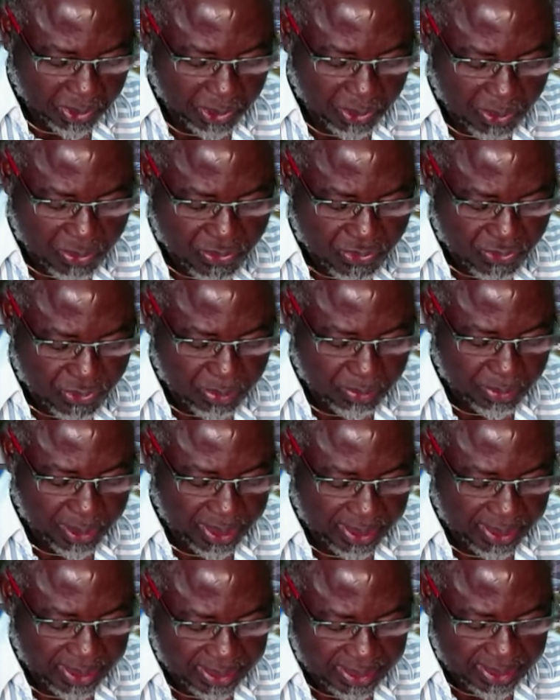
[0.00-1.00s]
Diovu
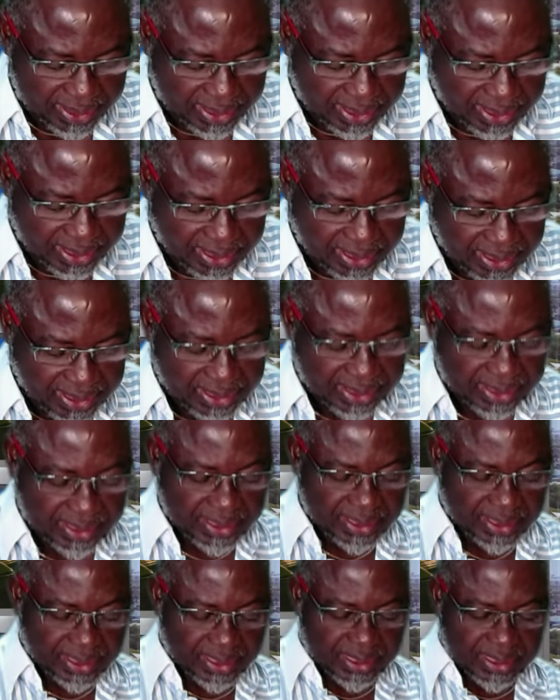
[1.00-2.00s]
Bernice,
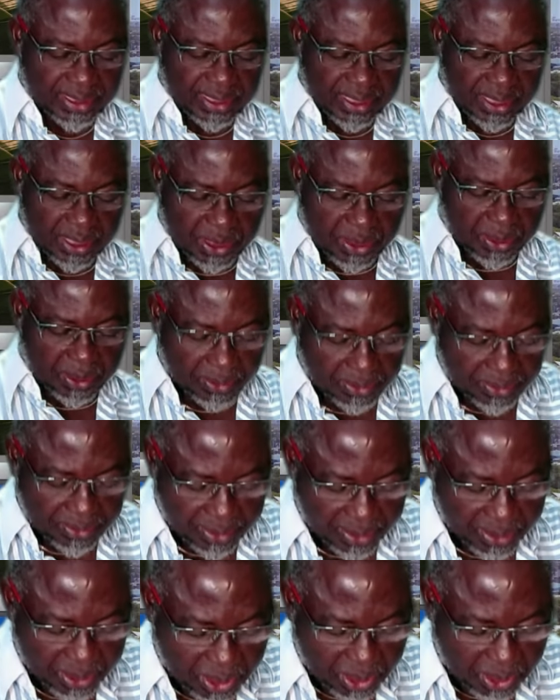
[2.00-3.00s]

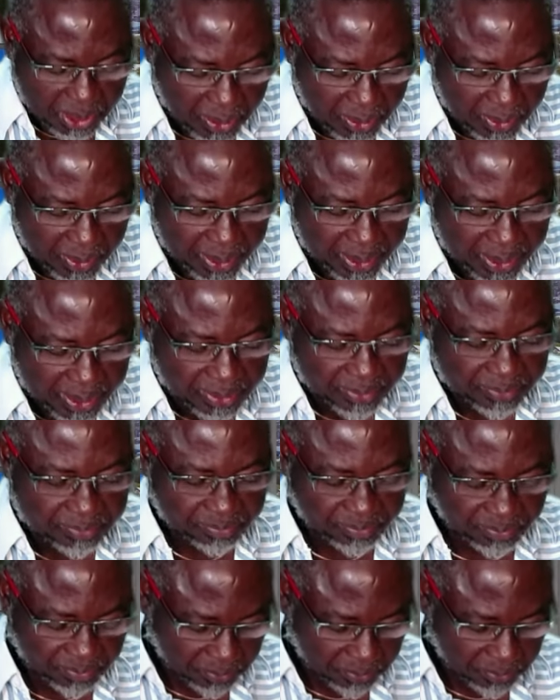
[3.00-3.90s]
Sutton in Surrey,